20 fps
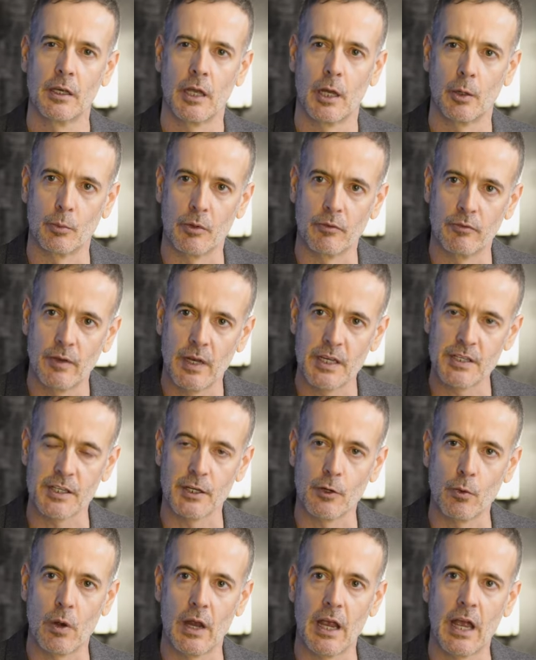and we're
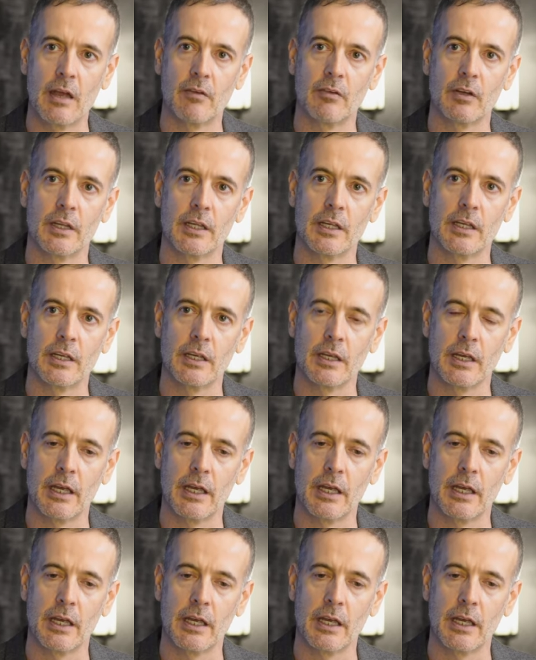investing quite heavily